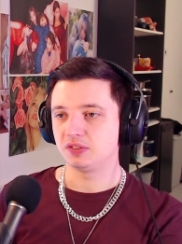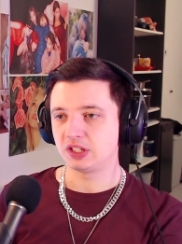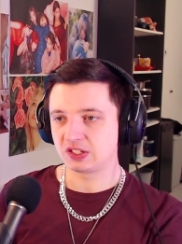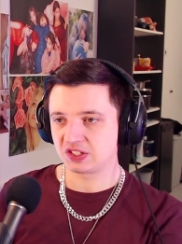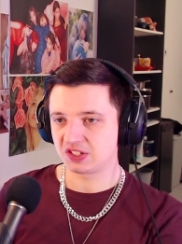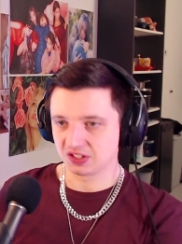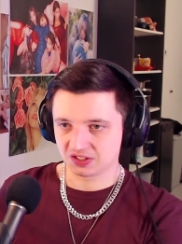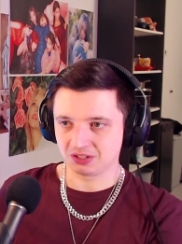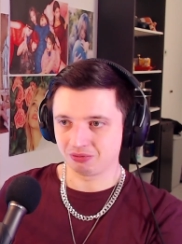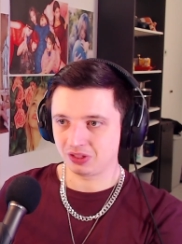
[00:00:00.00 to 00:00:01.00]
that's
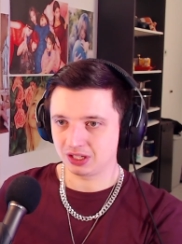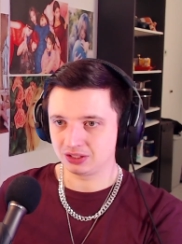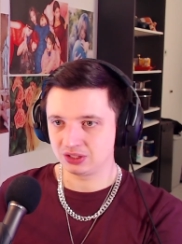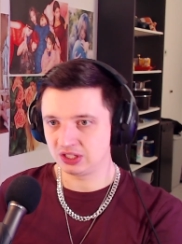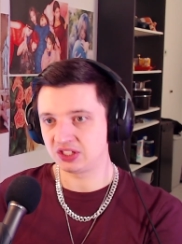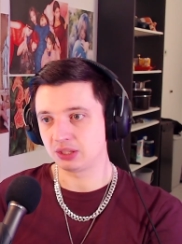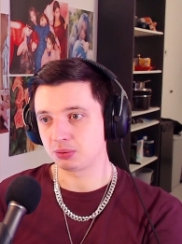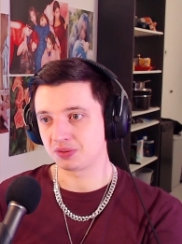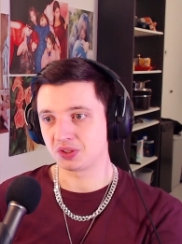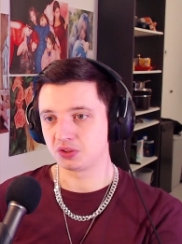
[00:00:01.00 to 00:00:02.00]
something that these types
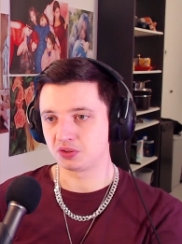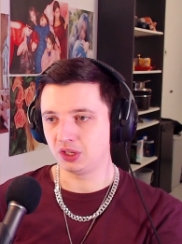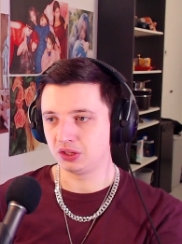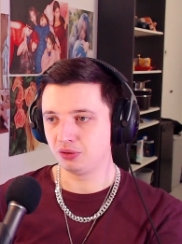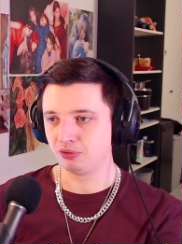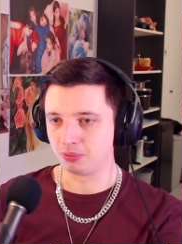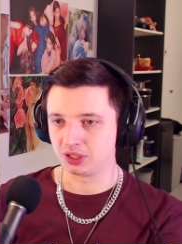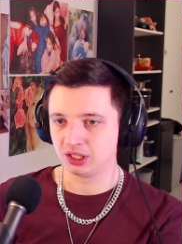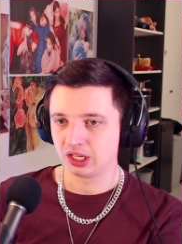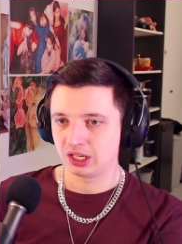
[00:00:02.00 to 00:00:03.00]
of songs really do for me.